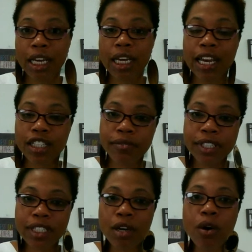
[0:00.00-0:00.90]
And as a
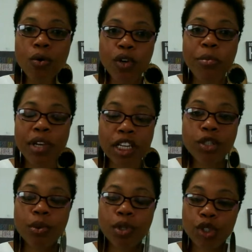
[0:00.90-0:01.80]
result, you begin
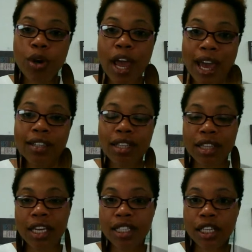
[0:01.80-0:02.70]
to attract the
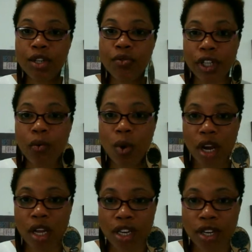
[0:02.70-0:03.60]
things that you really
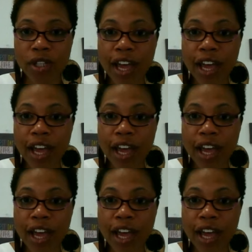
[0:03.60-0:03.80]
want in your